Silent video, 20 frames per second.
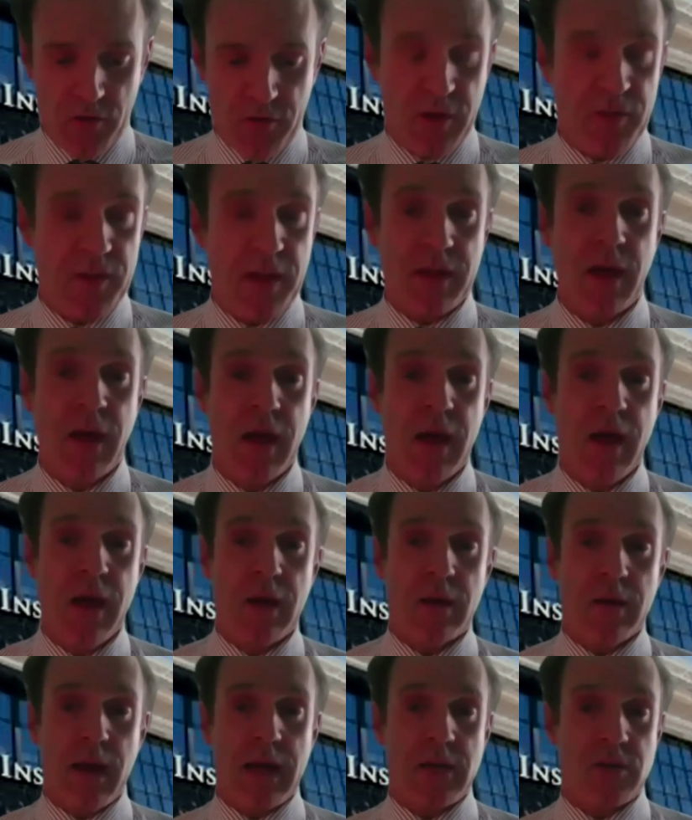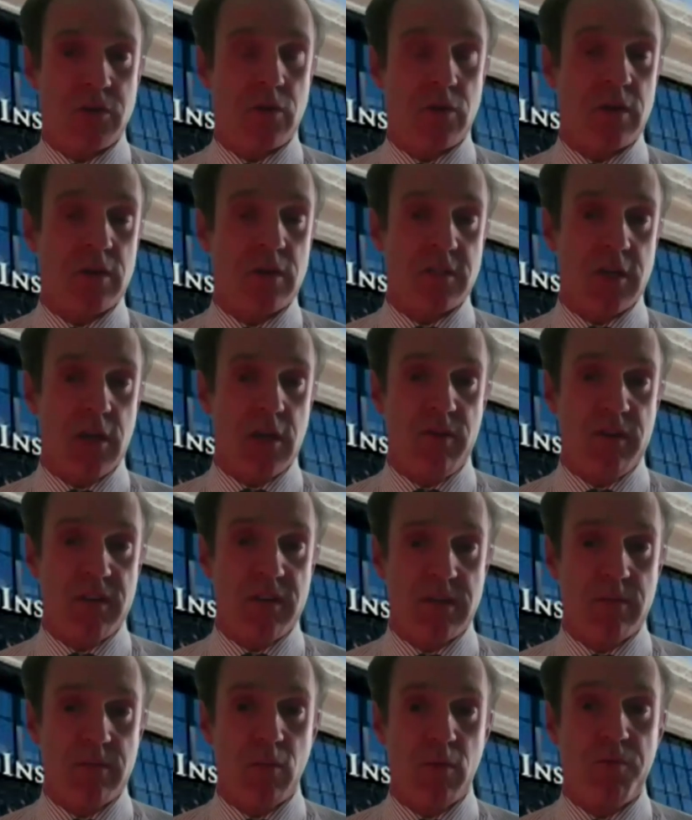So I think national
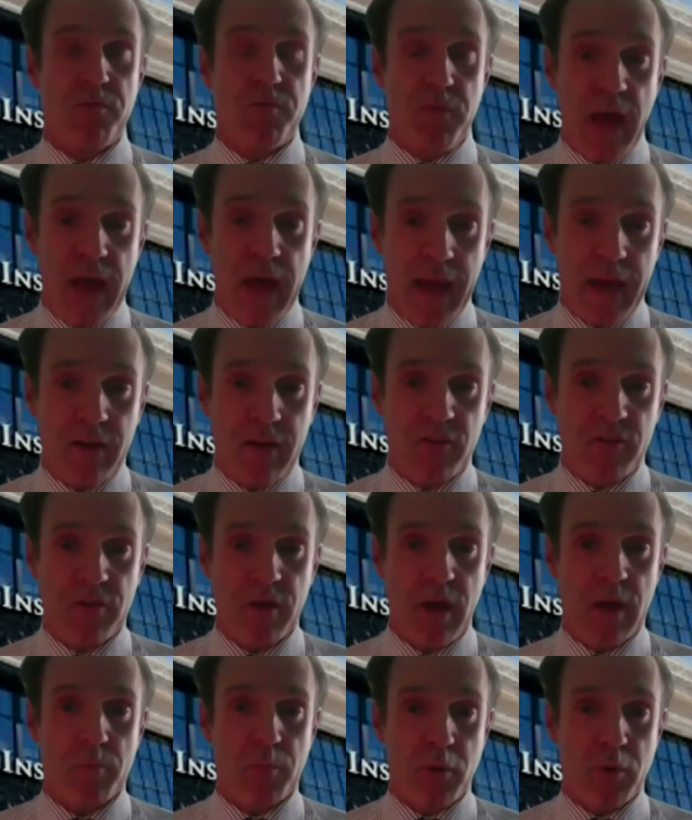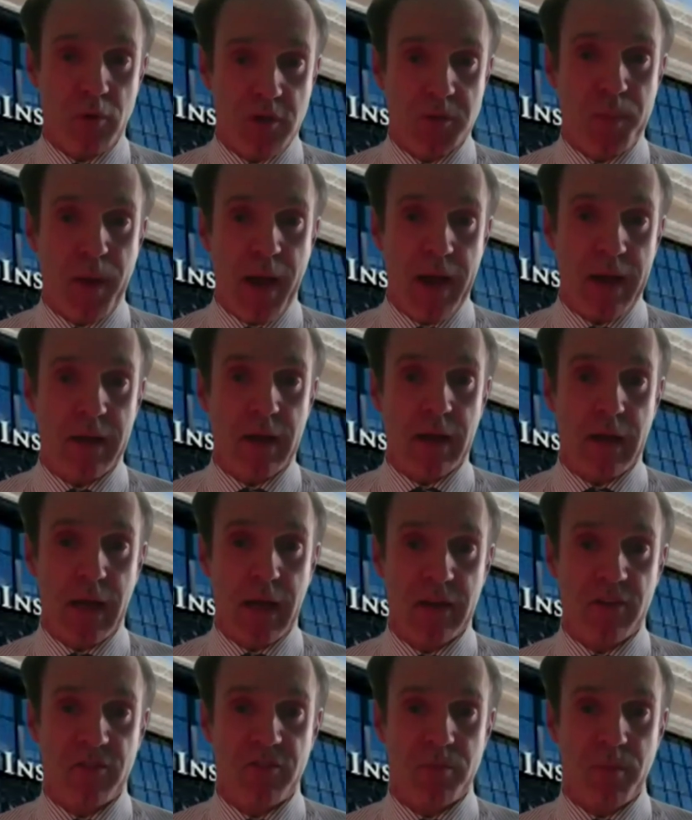conservatism reflects pushback
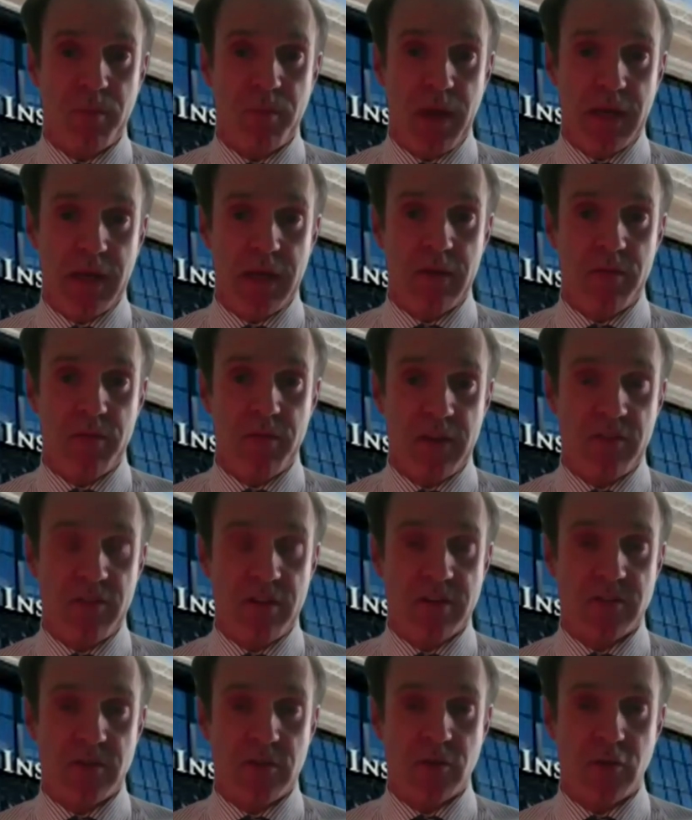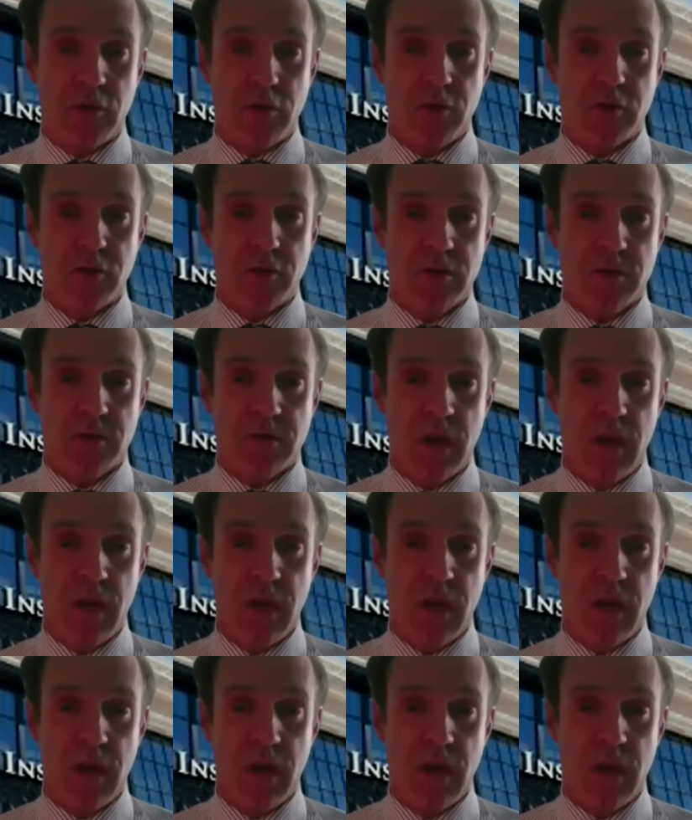against many of these institutions,